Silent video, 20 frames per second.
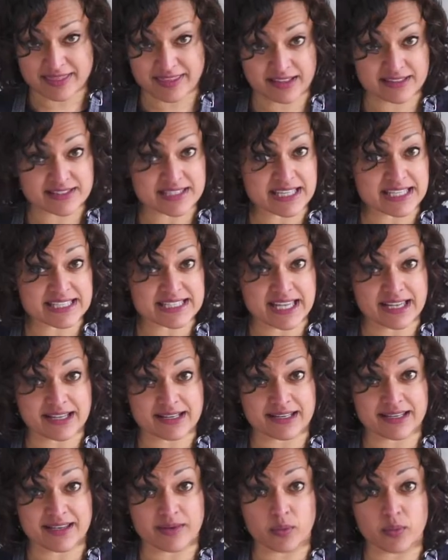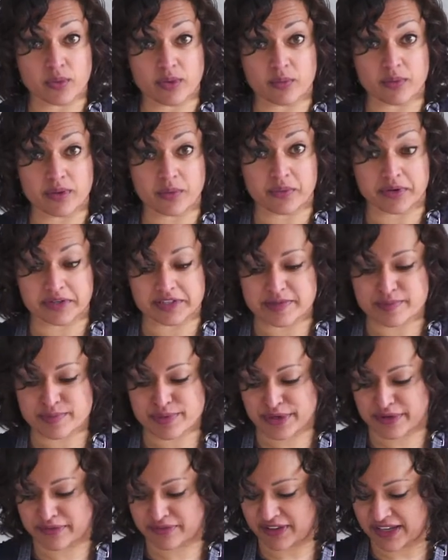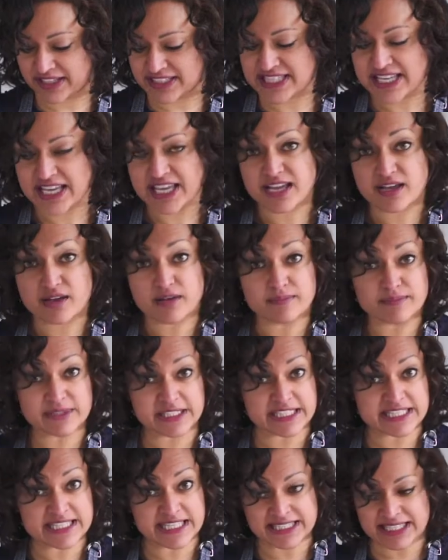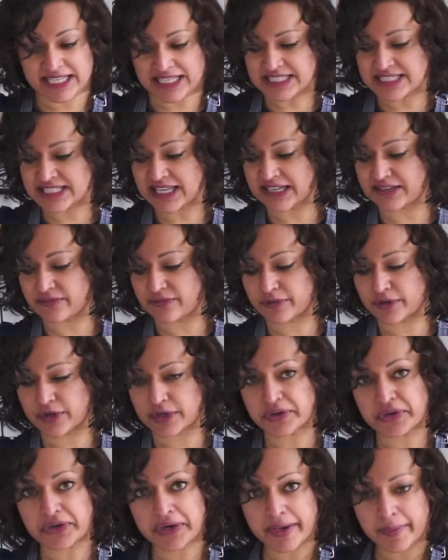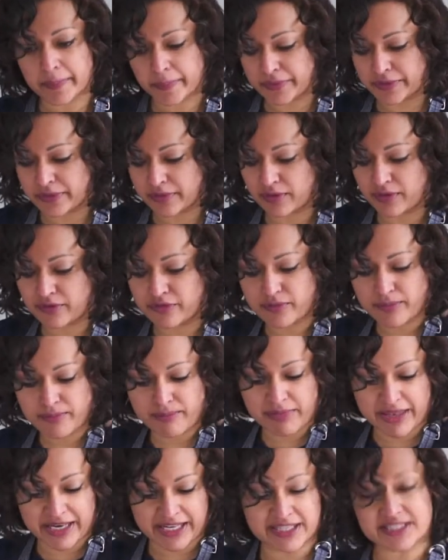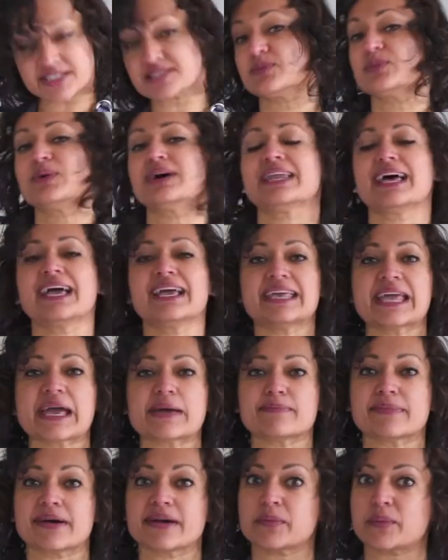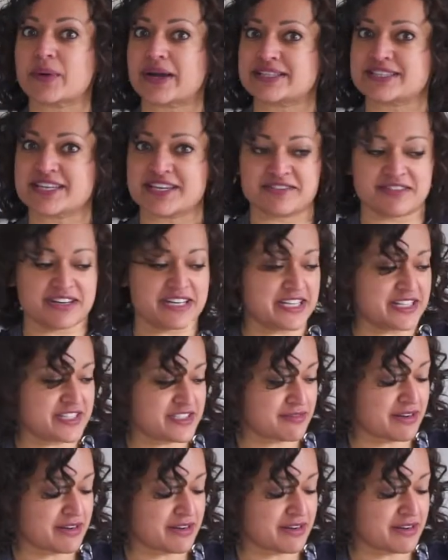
that's exactly what we want. Perfect. I'm going to set that aside for a couple of minutes while I get my wet ingredients